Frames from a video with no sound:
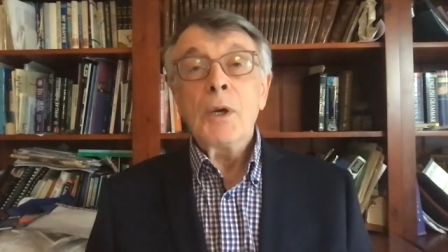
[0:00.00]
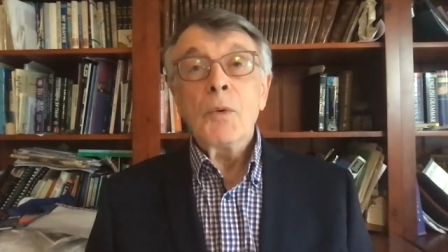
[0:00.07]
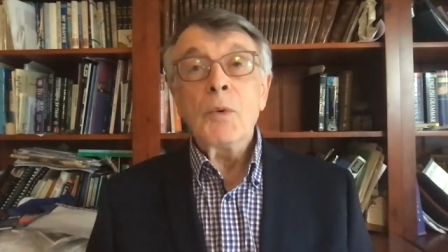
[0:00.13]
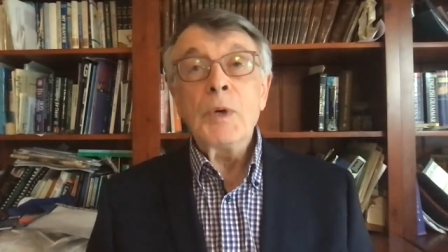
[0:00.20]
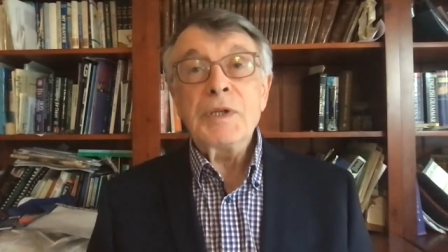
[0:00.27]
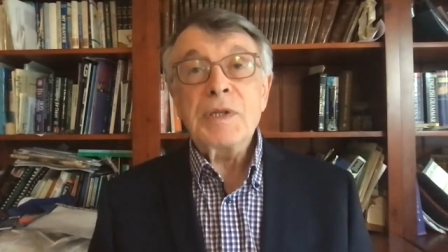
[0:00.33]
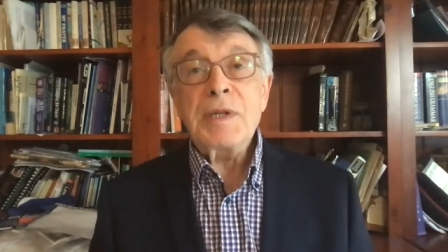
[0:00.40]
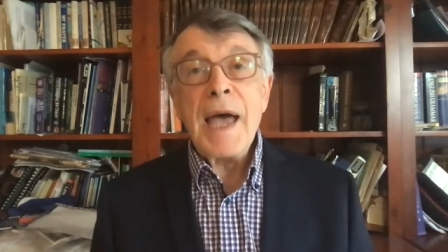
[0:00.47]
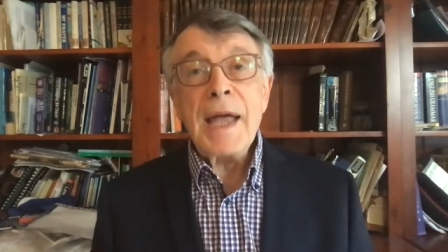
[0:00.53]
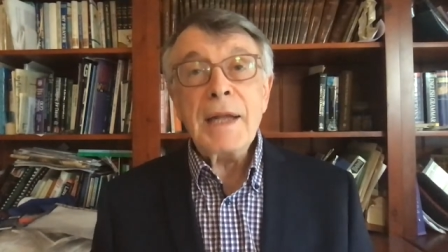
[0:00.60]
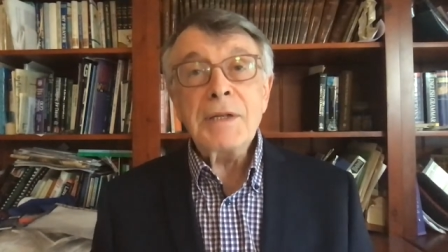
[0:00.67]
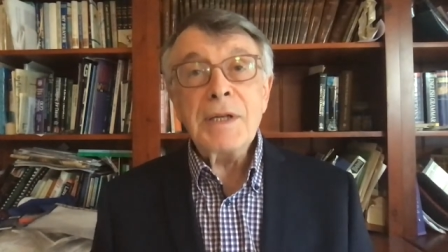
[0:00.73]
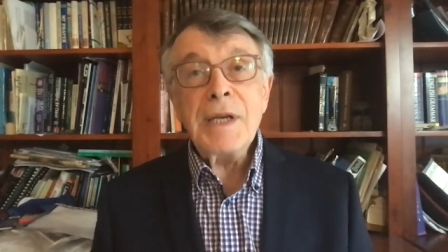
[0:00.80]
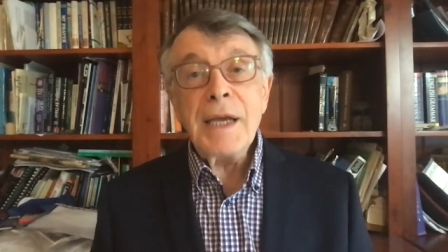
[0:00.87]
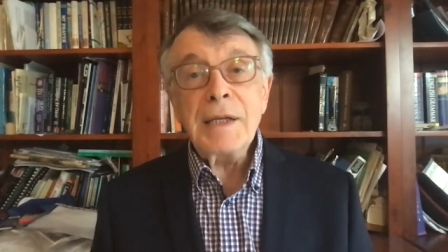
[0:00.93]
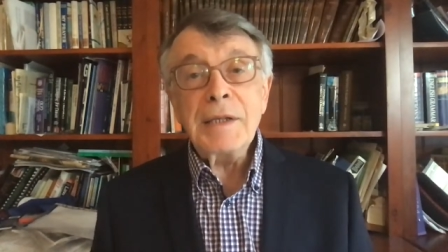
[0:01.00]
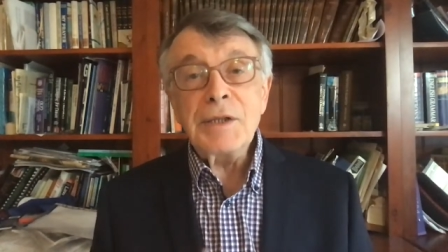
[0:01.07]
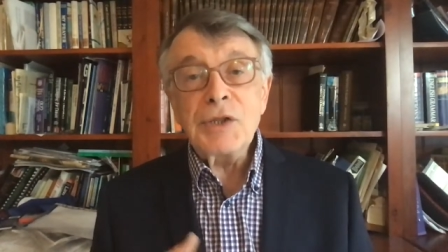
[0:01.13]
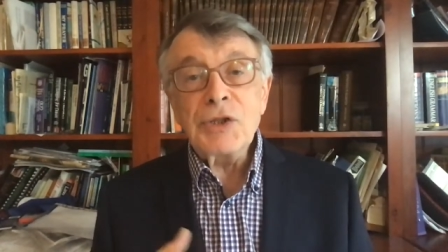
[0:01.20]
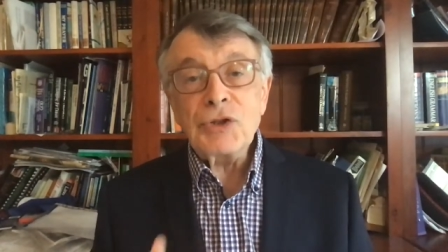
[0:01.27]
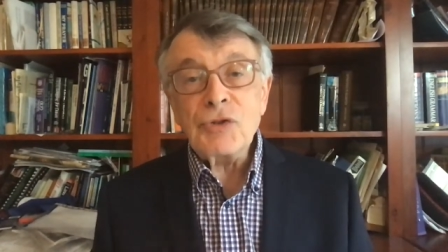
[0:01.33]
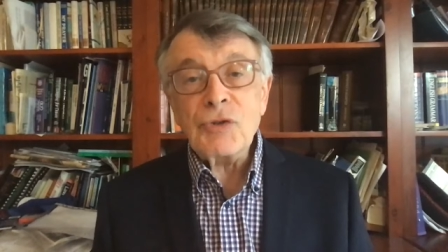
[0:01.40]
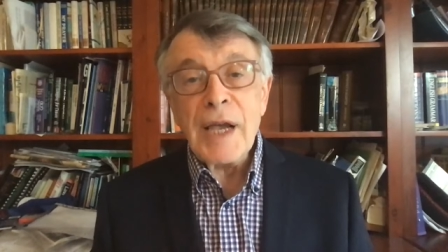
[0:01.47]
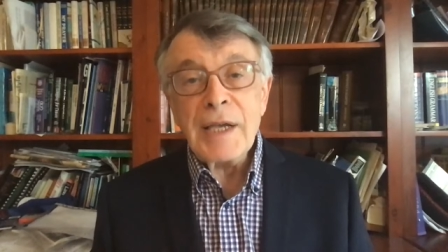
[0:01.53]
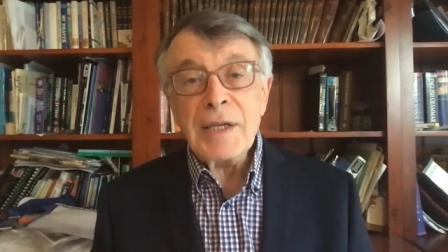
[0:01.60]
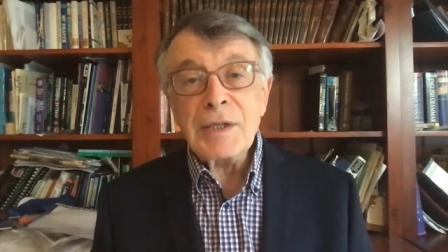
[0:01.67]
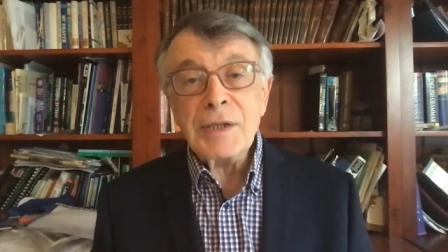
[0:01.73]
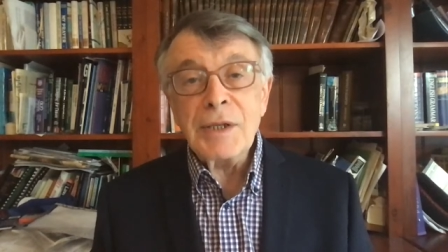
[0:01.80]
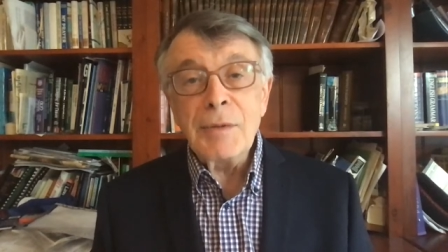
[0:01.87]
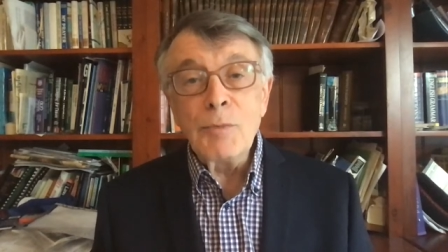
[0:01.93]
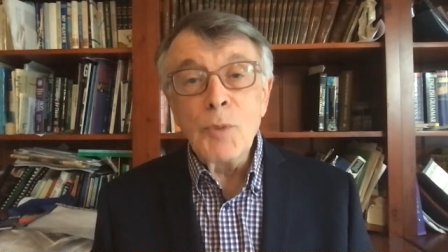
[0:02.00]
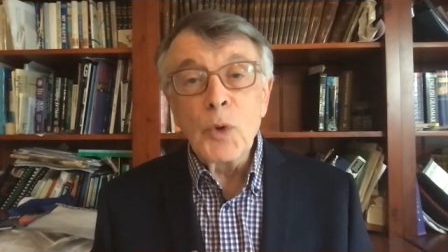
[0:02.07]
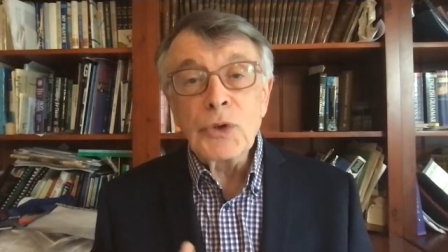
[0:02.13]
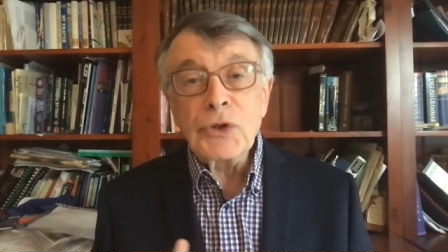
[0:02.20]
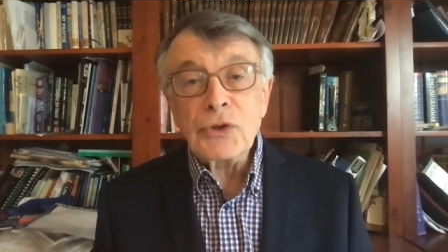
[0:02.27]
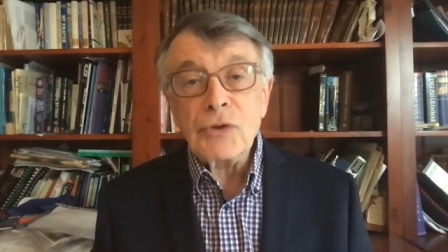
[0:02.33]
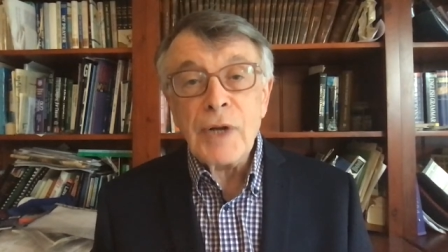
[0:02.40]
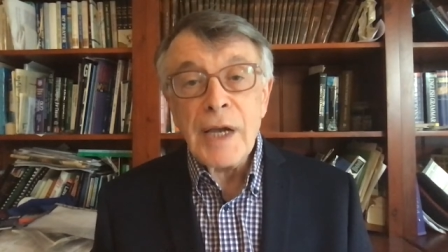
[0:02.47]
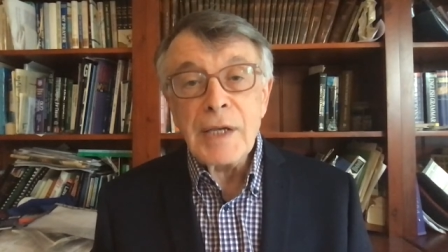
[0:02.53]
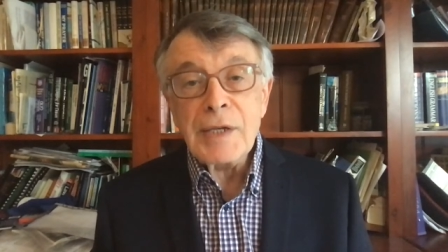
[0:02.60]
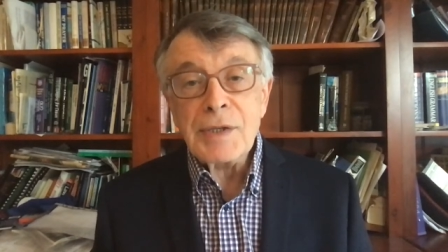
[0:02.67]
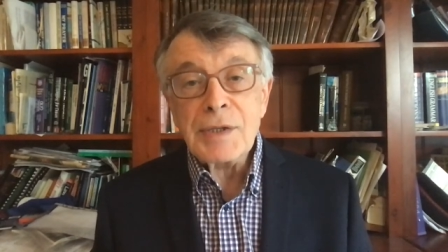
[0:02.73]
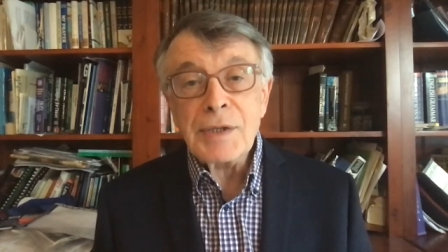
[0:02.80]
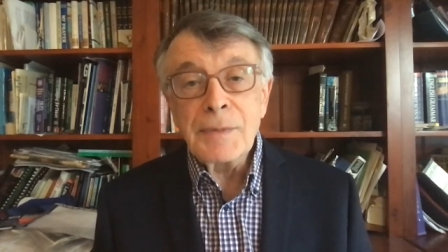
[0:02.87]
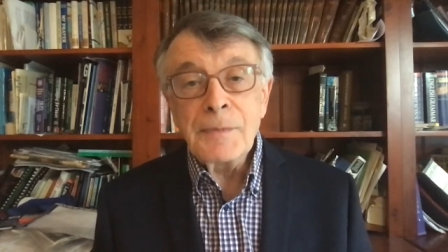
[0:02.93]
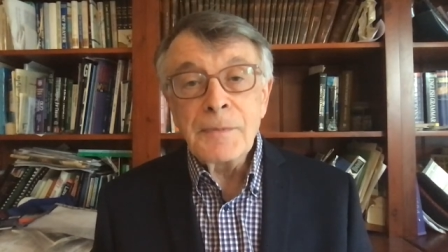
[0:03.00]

we start to get distressed and more stressed,